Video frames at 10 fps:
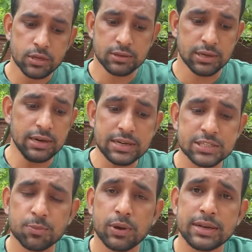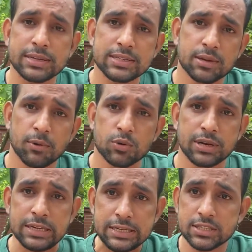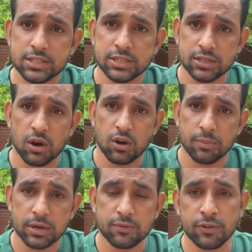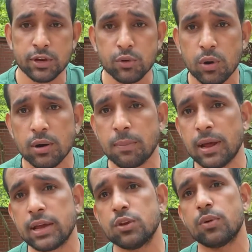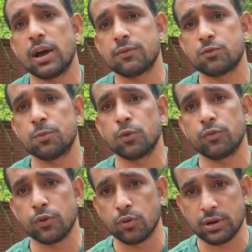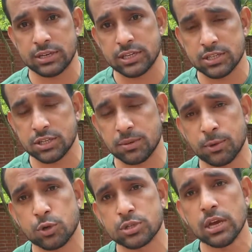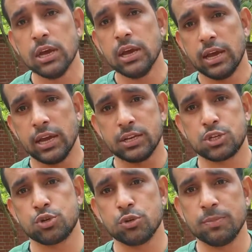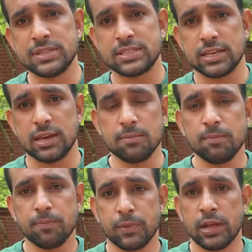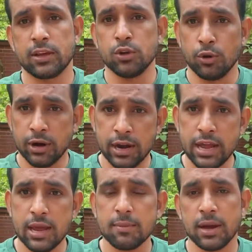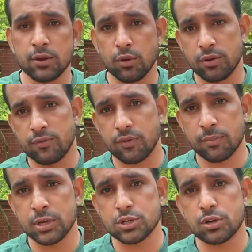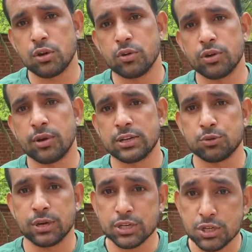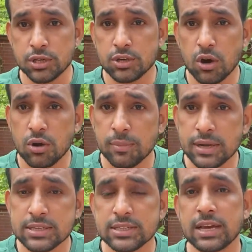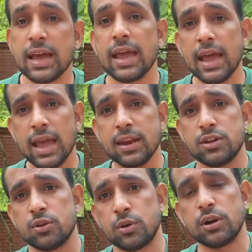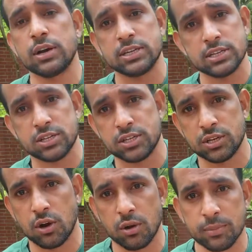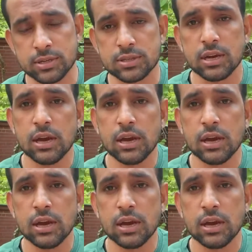The last point is about identity document. When you are applying, you have to prove your identity because it should be same like your name and your information on your educational documents and your identity documents.